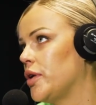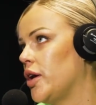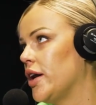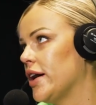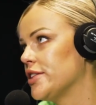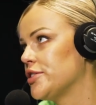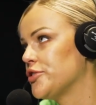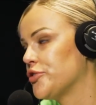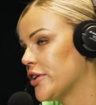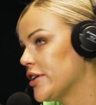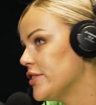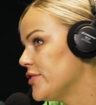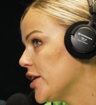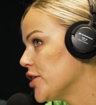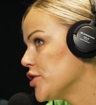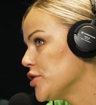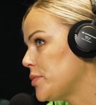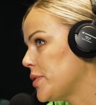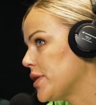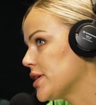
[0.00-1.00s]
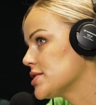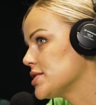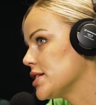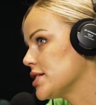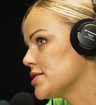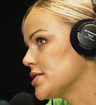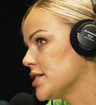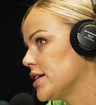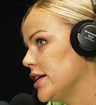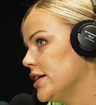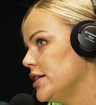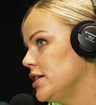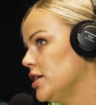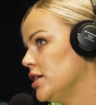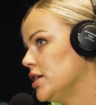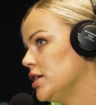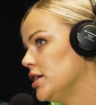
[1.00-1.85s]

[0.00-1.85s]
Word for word: got... I had three value picks yesterday.